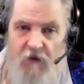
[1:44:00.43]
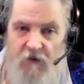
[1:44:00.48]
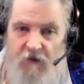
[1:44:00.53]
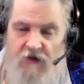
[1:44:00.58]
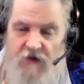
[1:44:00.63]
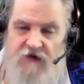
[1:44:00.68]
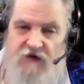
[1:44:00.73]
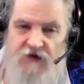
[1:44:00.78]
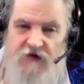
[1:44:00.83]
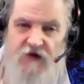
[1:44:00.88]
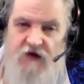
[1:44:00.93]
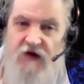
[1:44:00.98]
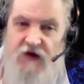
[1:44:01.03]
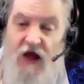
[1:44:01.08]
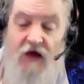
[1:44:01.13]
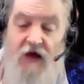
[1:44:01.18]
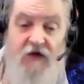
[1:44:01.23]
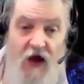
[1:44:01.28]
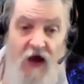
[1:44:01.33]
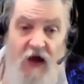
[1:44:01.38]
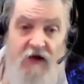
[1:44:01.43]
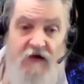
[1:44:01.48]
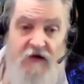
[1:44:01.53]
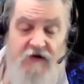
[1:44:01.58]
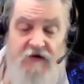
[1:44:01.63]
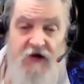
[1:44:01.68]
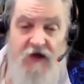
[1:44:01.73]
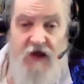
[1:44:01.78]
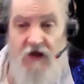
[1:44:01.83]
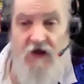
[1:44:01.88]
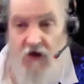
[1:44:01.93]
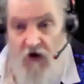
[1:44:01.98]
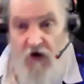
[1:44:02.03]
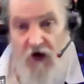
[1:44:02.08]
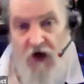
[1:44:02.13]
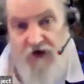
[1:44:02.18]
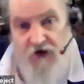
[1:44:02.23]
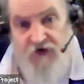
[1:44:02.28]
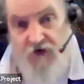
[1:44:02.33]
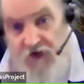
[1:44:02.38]
This is another understanding. All
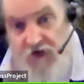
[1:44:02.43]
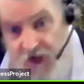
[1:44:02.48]
right. So